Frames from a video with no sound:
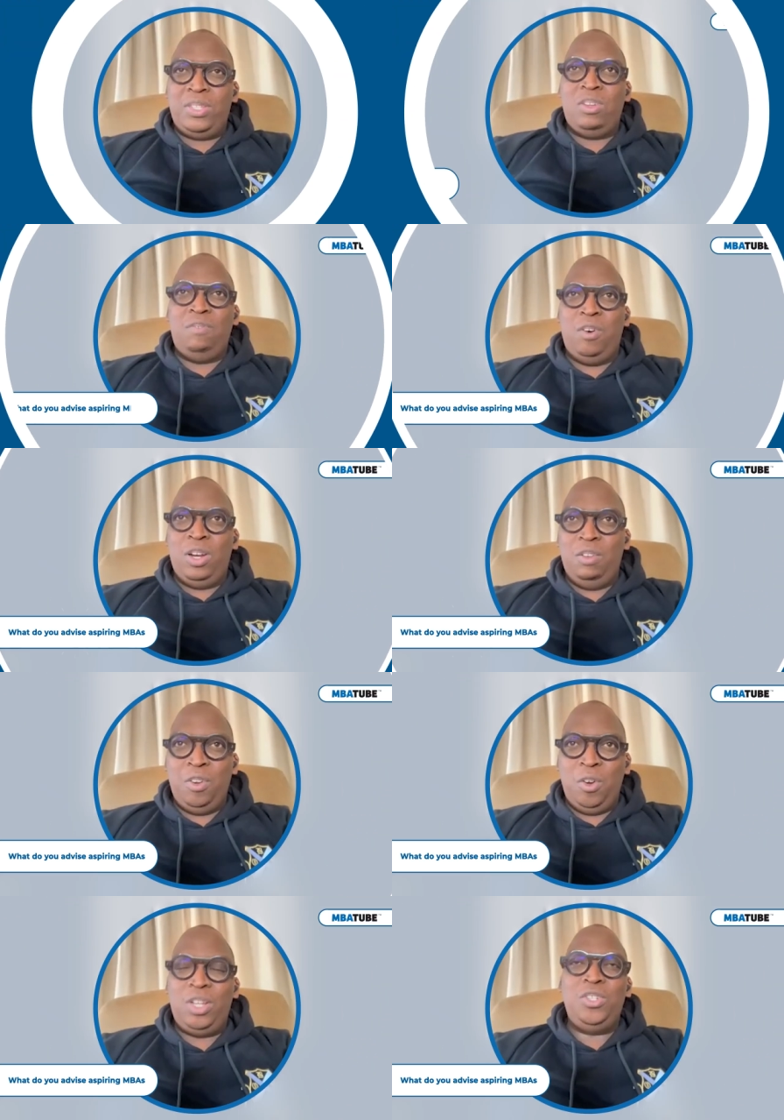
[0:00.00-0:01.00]
First of all,
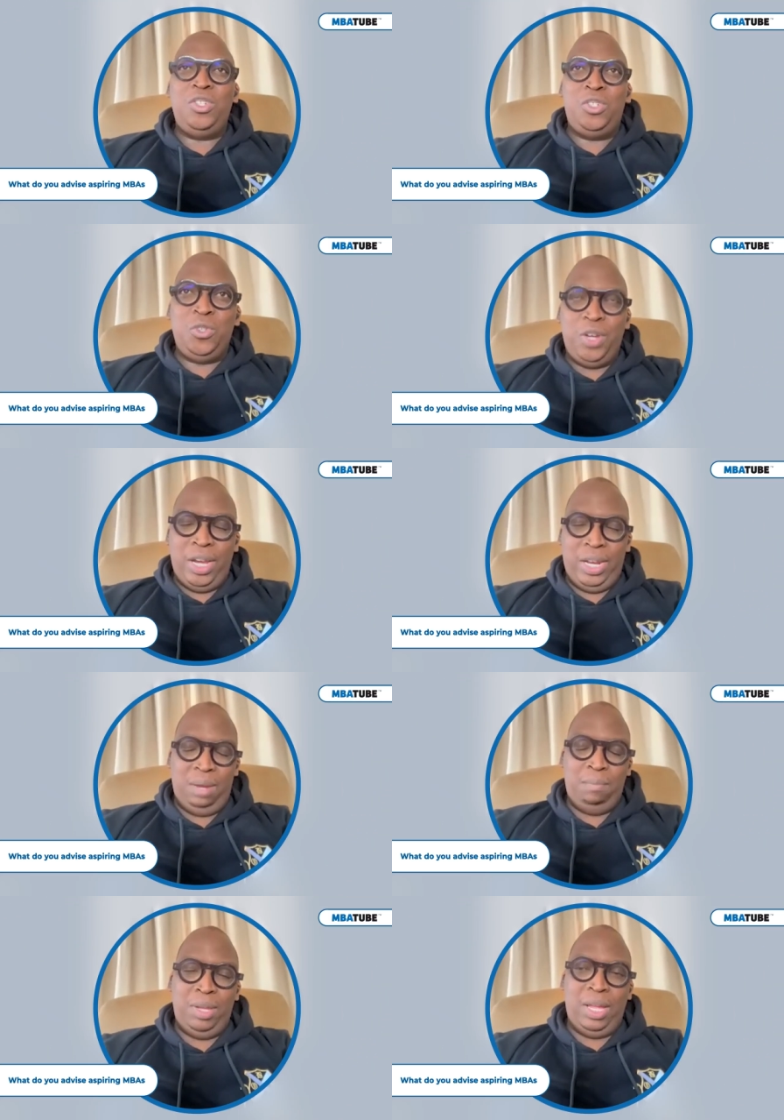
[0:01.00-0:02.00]
if you're looking to do
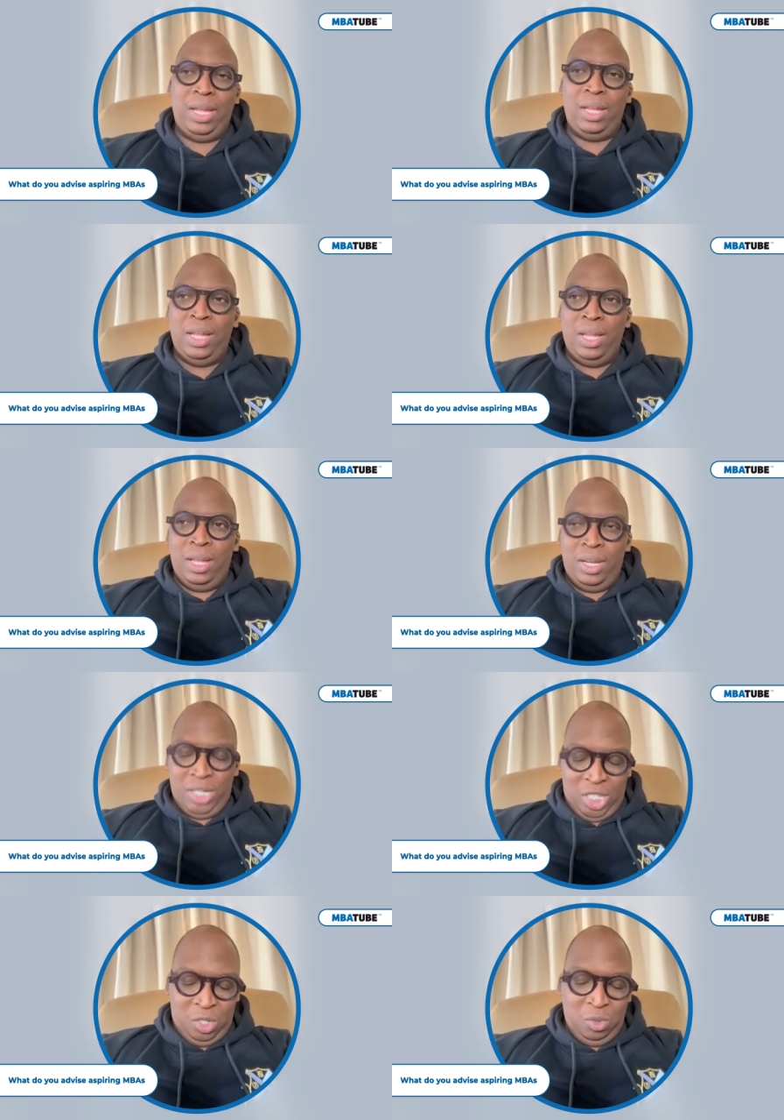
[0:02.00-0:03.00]
an MBA,
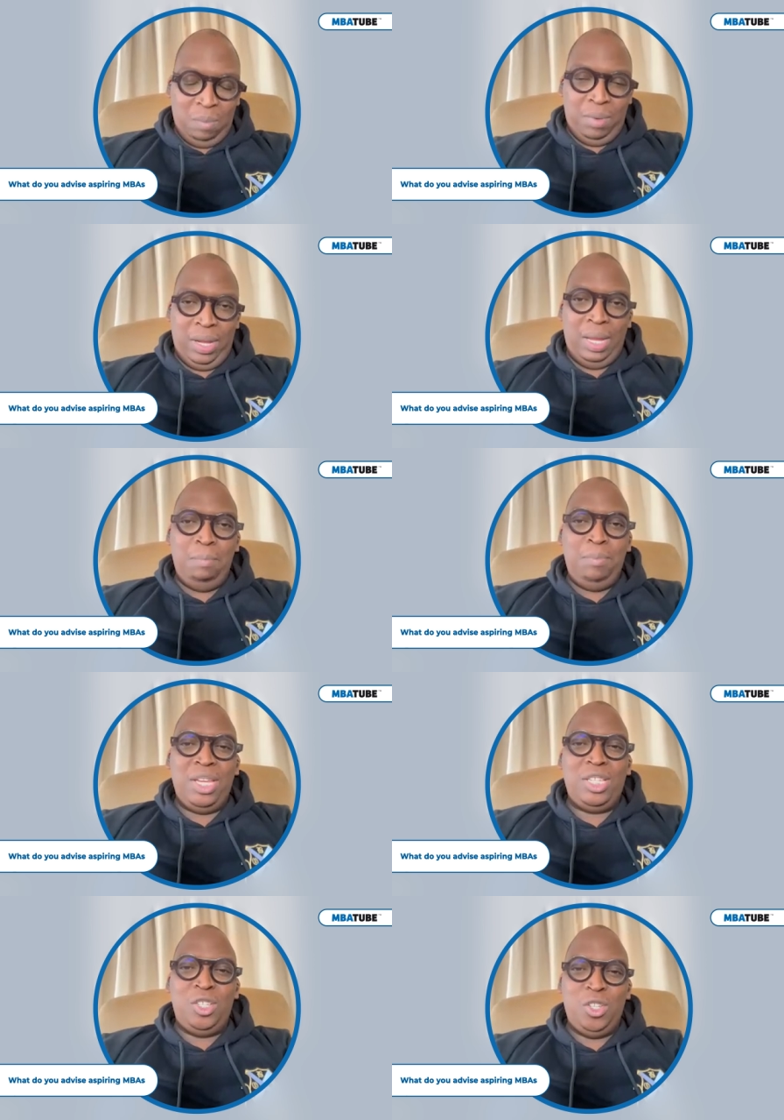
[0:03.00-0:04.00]
just remember,
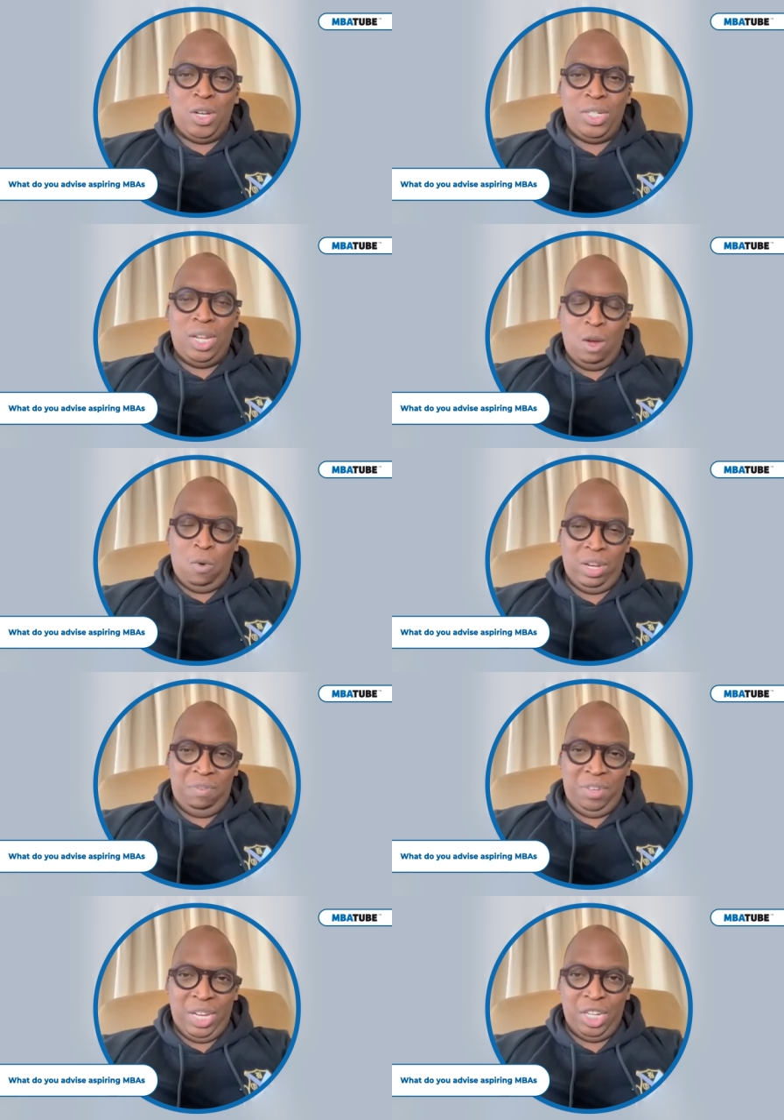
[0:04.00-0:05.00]
MBA is not a
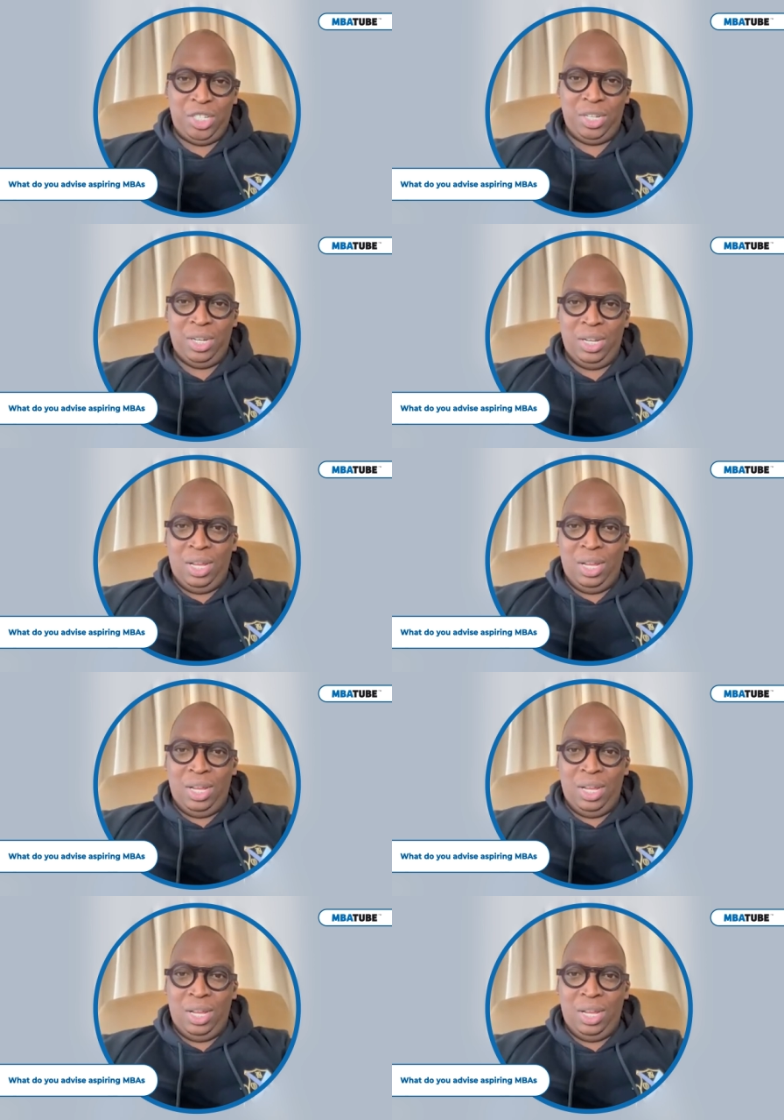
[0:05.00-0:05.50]
qualification,